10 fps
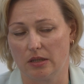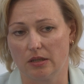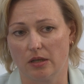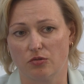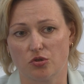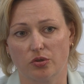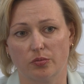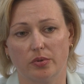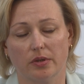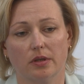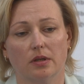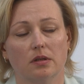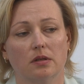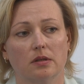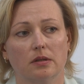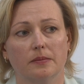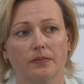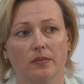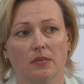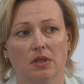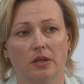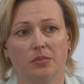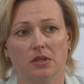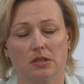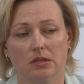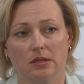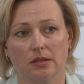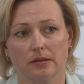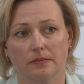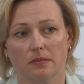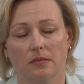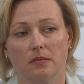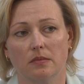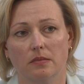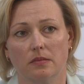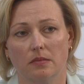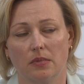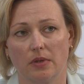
will have a fair assessment on the balance sheet.